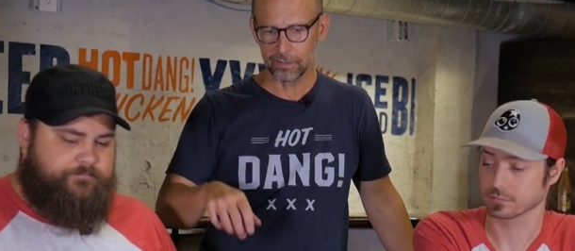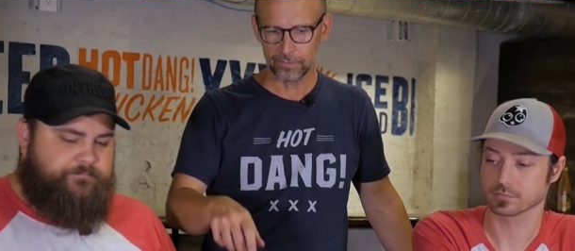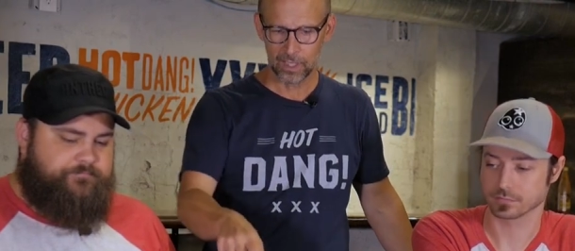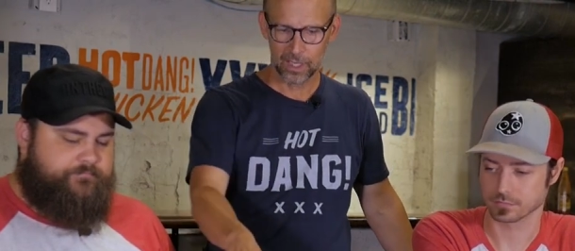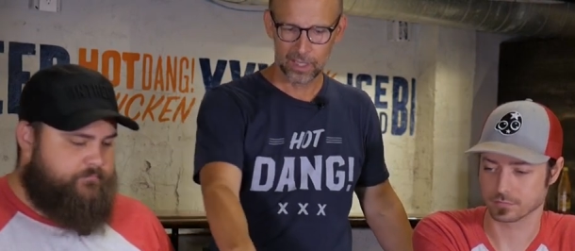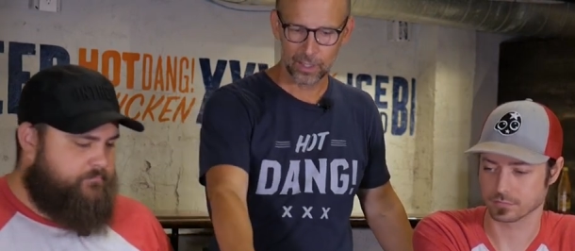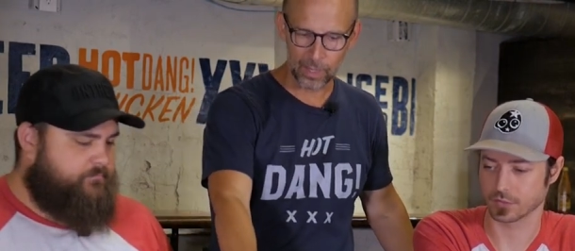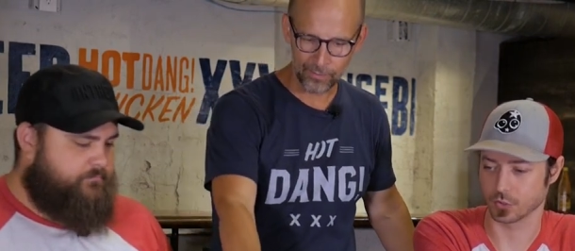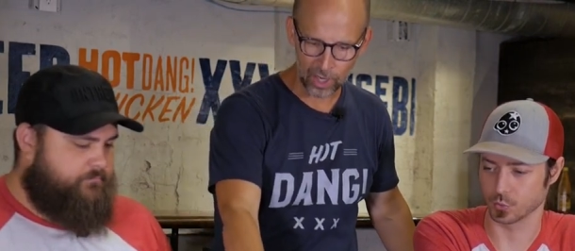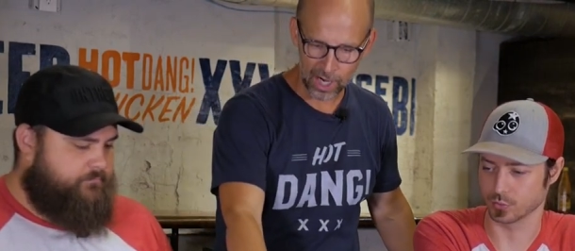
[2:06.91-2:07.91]
Speaker 1: stuff. Then
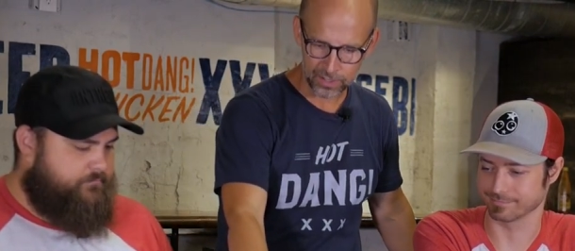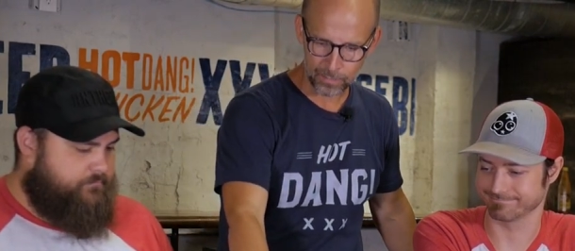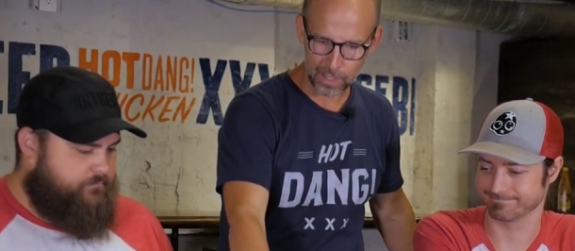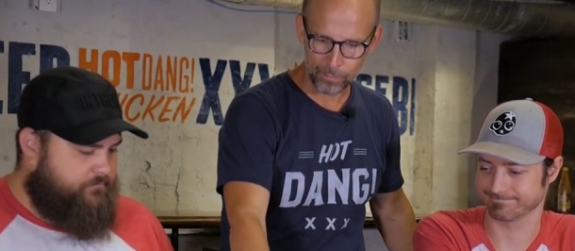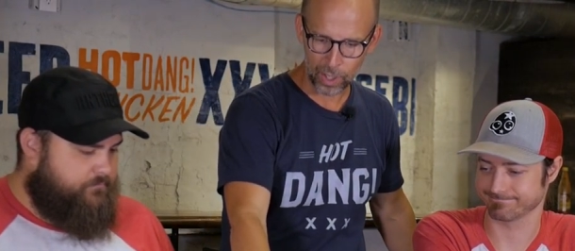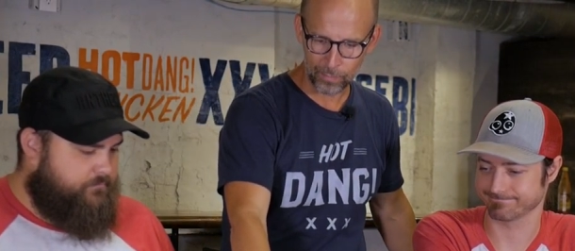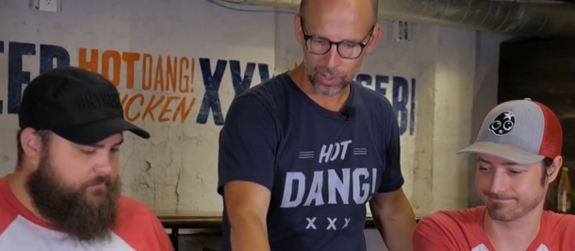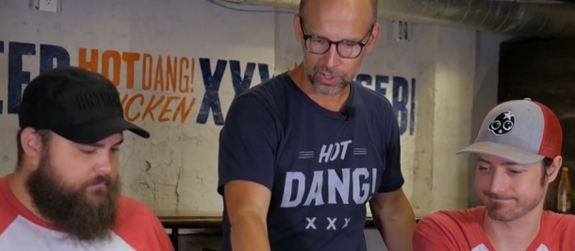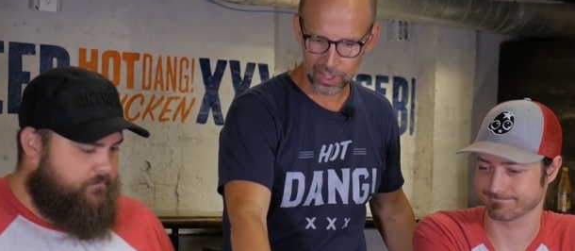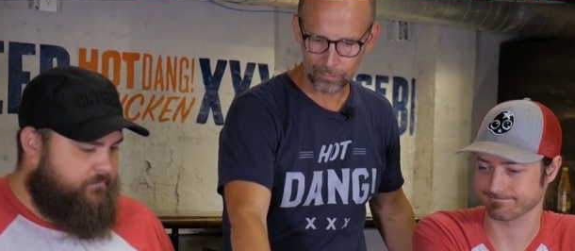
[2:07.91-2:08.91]
we have our house-made
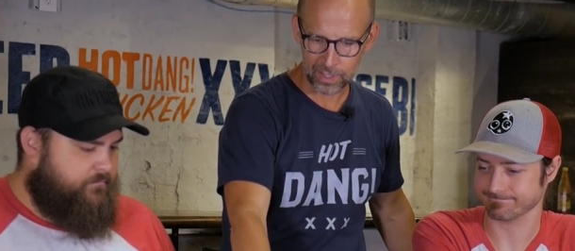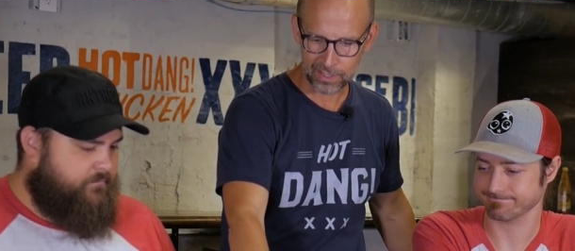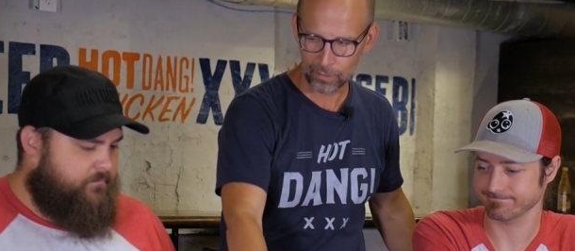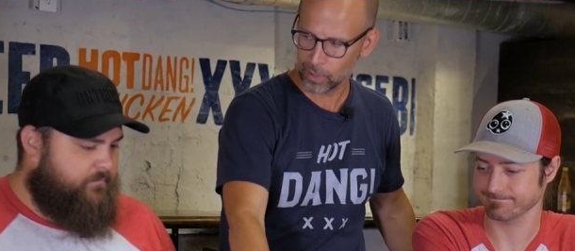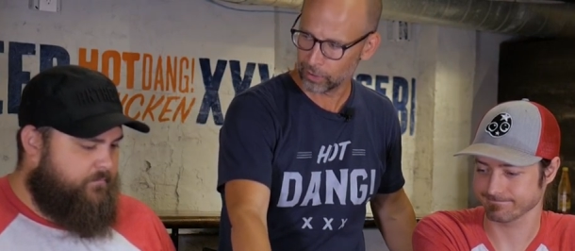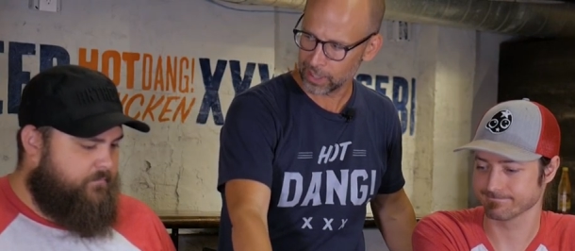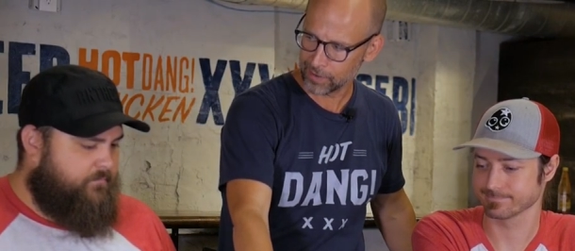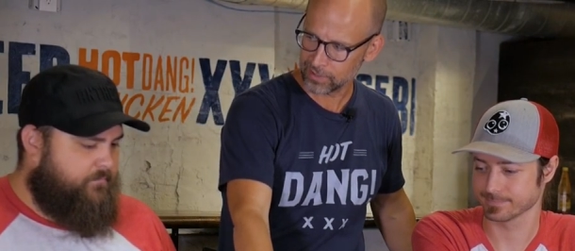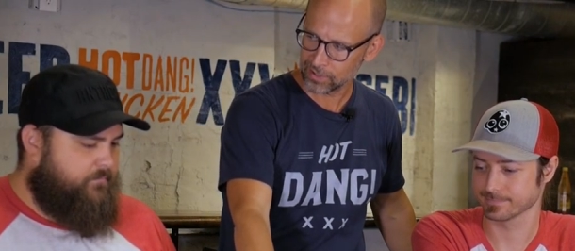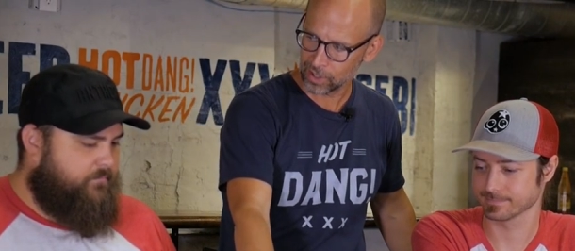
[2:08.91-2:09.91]
buttermilk chicken biscuit. We only
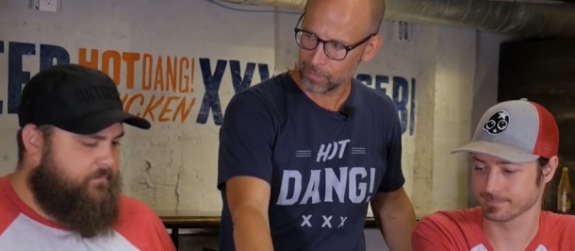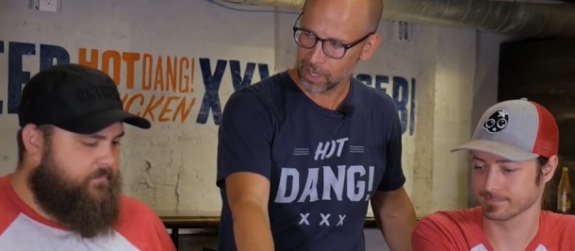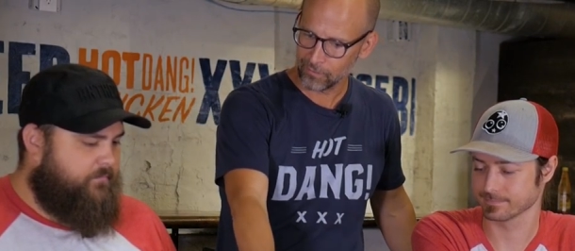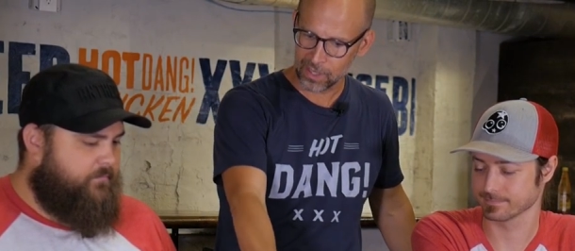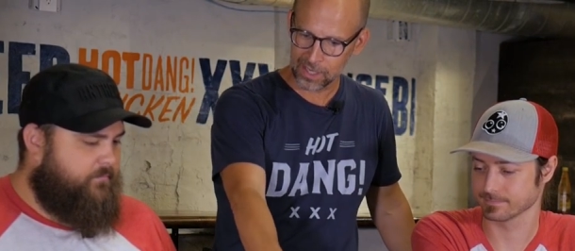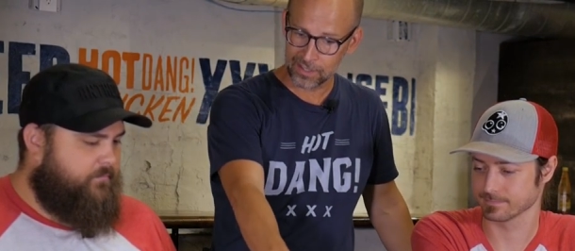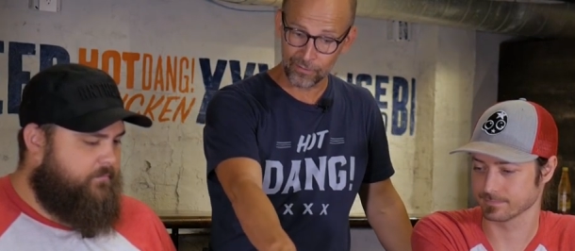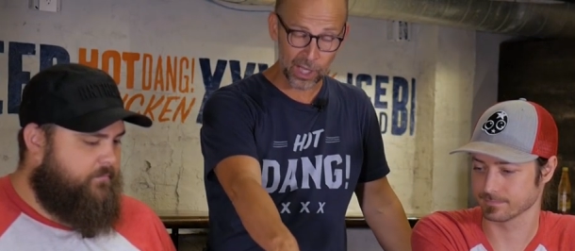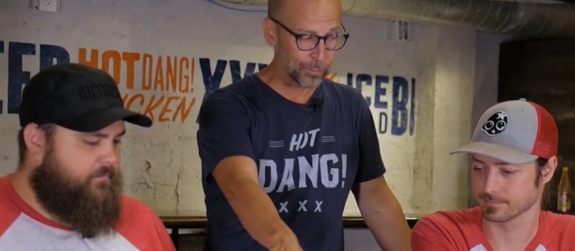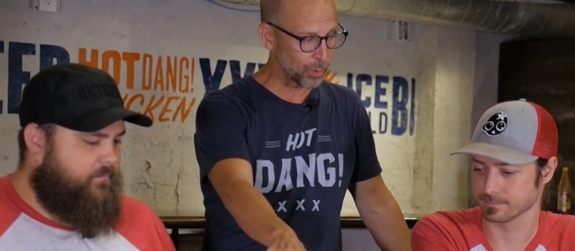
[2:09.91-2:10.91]
have a certain amount of these
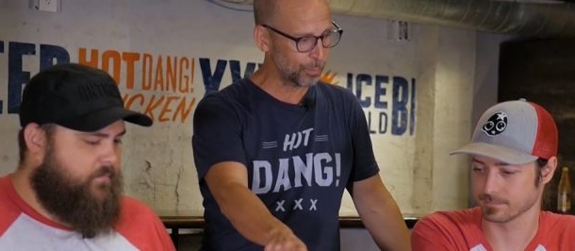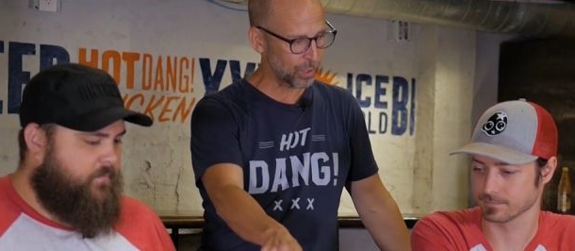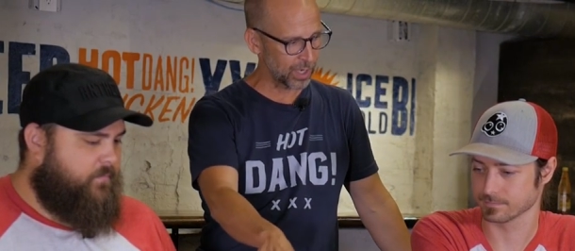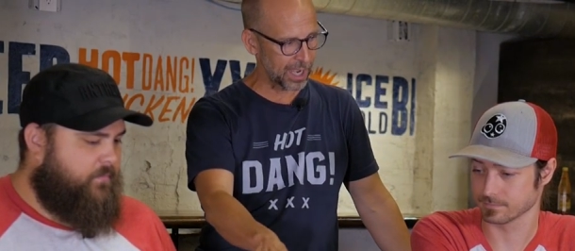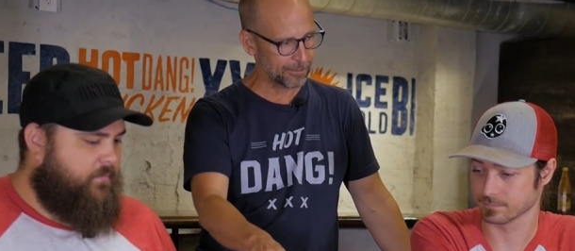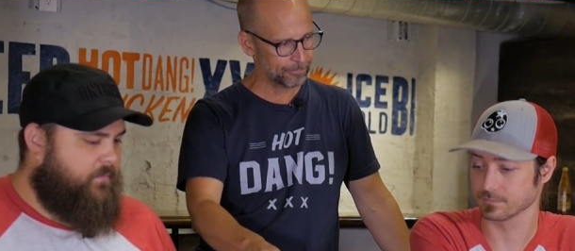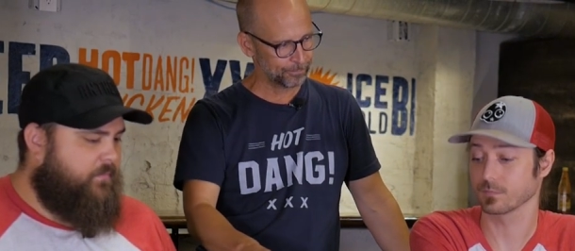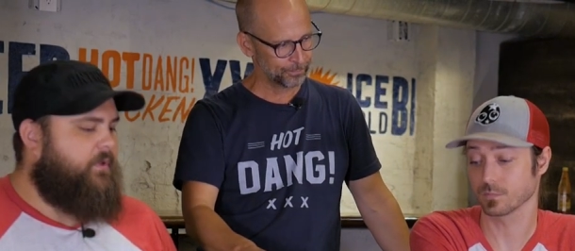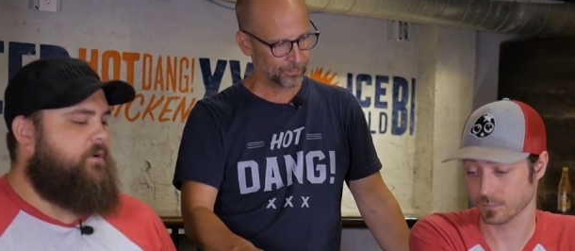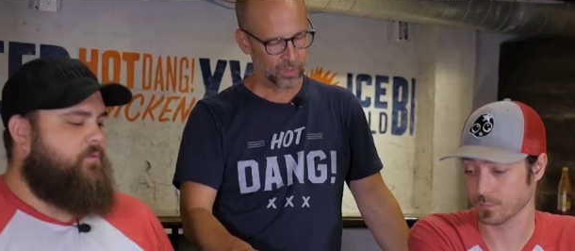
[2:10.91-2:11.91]
available per day.
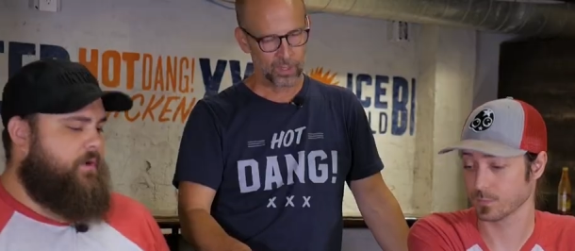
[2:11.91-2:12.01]
Oh